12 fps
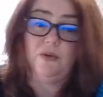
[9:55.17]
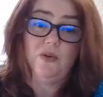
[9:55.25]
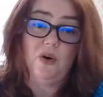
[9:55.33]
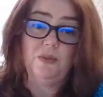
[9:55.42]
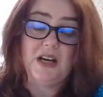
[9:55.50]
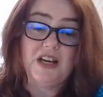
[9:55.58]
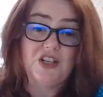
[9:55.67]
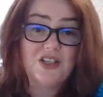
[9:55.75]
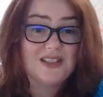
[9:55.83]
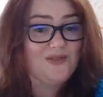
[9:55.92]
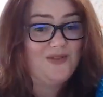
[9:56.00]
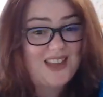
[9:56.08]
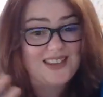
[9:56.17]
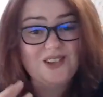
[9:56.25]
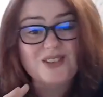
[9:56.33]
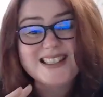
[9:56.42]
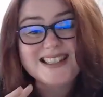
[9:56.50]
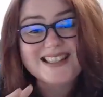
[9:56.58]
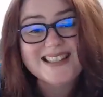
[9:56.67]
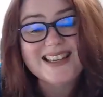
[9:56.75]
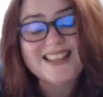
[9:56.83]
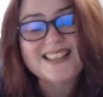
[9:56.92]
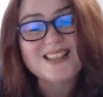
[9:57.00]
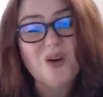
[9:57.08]
of combinations. In fact, there are
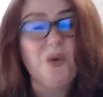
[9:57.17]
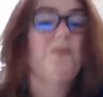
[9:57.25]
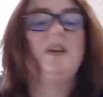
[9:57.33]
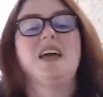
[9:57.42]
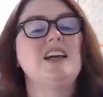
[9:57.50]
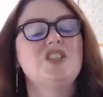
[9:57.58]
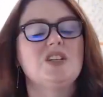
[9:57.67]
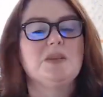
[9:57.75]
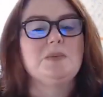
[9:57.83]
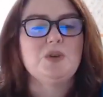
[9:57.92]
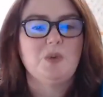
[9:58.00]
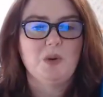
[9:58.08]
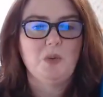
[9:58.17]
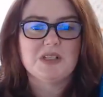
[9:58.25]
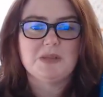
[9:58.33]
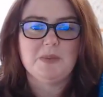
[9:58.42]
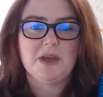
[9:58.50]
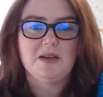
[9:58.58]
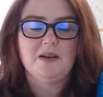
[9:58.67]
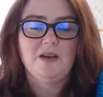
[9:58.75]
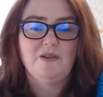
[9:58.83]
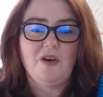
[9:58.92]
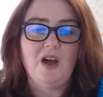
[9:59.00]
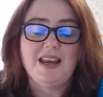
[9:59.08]
six combinations between Whisper
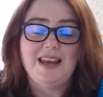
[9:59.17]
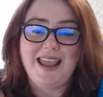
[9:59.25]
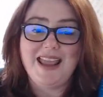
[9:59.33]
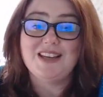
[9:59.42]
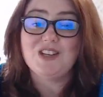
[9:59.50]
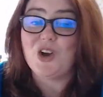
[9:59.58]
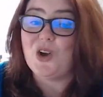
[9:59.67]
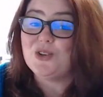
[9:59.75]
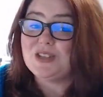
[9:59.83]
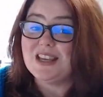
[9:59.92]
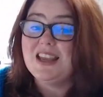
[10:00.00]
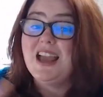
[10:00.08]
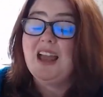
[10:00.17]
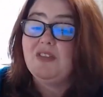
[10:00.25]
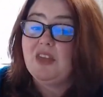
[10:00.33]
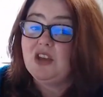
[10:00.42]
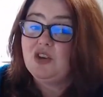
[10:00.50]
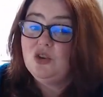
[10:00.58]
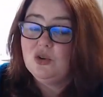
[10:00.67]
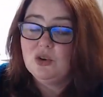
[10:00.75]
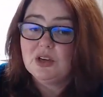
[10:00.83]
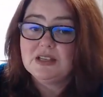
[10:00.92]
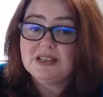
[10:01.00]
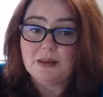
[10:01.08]
Fine and Cozy that you
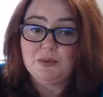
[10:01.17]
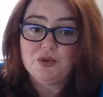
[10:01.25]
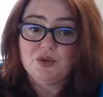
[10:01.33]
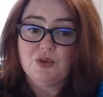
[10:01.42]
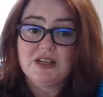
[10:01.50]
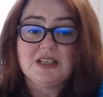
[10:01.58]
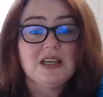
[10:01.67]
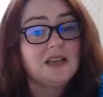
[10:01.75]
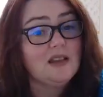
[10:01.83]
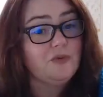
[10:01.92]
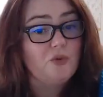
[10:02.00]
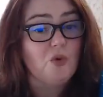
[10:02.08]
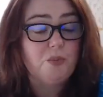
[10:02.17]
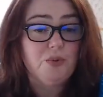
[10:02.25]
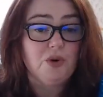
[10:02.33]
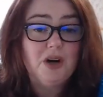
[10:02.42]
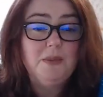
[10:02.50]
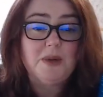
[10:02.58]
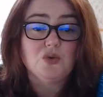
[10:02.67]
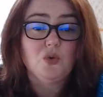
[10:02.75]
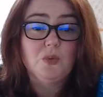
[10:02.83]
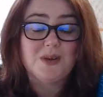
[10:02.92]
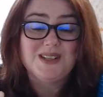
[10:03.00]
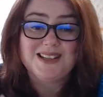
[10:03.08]
can double strand together for pretty
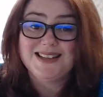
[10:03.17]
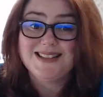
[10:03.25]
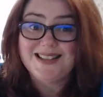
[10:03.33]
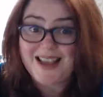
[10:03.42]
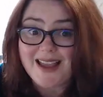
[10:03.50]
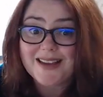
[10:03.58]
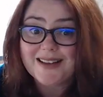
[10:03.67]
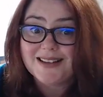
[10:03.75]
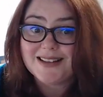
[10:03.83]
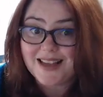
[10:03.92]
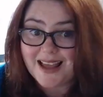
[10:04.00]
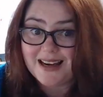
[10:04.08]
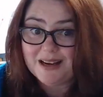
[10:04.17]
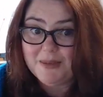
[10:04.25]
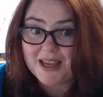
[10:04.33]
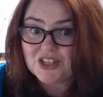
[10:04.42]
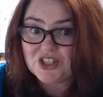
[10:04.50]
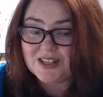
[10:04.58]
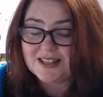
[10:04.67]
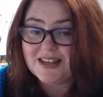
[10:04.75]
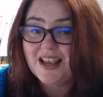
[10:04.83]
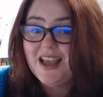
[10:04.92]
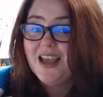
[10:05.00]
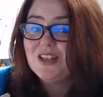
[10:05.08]
almost exact color matches.
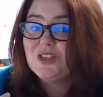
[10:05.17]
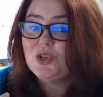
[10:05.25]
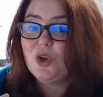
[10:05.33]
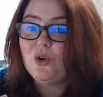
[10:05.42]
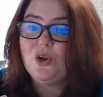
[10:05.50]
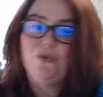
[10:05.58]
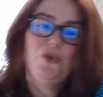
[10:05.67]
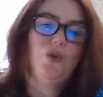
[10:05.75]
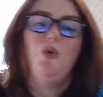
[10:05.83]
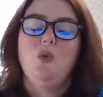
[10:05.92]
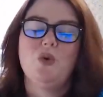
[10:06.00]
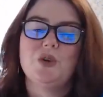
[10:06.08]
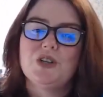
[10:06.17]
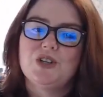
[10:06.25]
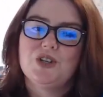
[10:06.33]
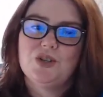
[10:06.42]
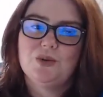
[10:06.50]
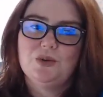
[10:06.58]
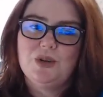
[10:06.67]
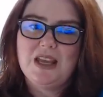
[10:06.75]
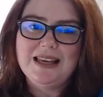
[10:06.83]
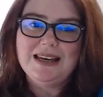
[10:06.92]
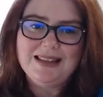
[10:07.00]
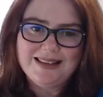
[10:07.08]
So if you're wanting to do
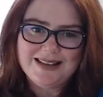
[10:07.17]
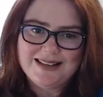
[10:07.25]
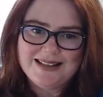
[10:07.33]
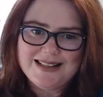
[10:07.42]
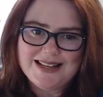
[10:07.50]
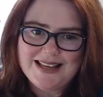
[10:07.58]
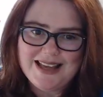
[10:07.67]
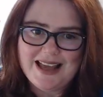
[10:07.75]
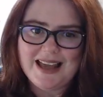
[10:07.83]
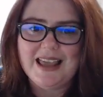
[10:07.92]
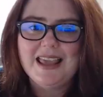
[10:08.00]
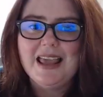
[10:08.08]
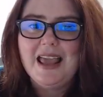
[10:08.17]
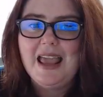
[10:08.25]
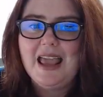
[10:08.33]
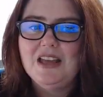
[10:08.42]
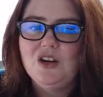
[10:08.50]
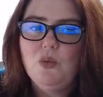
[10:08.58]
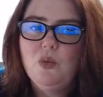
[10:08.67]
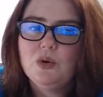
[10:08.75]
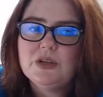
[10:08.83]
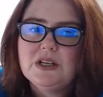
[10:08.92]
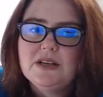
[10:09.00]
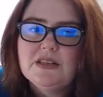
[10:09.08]
anything in a DK and you're
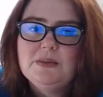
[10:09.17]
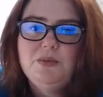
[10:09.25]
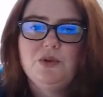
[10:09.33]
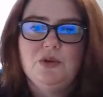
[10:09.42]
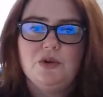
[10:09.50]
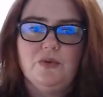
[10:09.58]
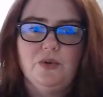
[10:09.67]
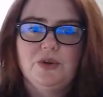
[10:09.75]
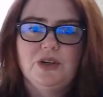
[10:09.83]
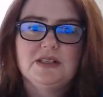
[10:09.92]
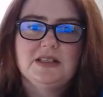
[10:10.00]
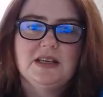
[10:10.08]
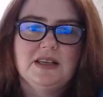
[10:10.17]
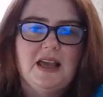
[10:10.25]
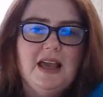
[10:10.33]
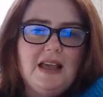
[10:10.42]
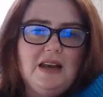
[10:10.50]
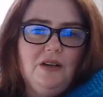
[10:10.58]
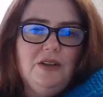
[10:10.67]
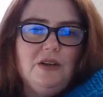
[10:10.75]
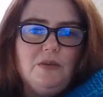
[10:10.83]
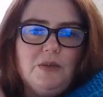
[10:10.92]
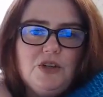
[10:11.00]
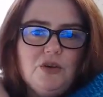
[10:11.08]
wanting this beautiful, and you can see the halo there
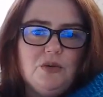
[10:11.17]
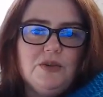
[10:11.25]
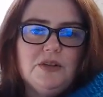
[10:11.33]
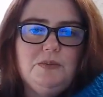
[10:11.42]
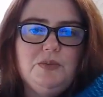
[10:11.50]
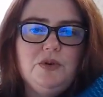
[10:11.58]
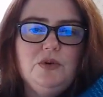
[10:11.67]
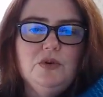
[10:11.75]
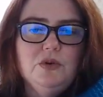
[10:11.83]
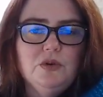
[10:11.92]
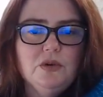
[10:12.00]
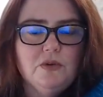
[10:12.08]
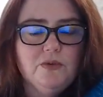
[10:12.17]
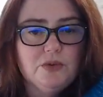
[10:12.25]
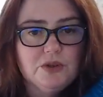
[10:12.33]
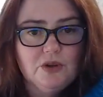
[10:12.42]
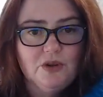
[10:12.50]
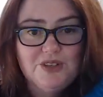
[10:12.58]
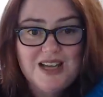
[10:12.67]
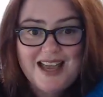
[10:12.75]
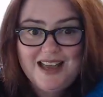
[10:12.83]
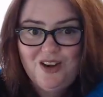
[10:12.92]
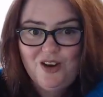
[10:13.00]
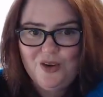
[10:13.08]
on my shoulder, this beautiful soft
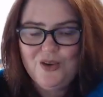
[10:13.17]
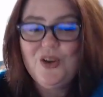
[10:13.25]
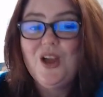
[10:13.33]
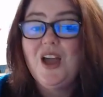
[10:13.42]
halo,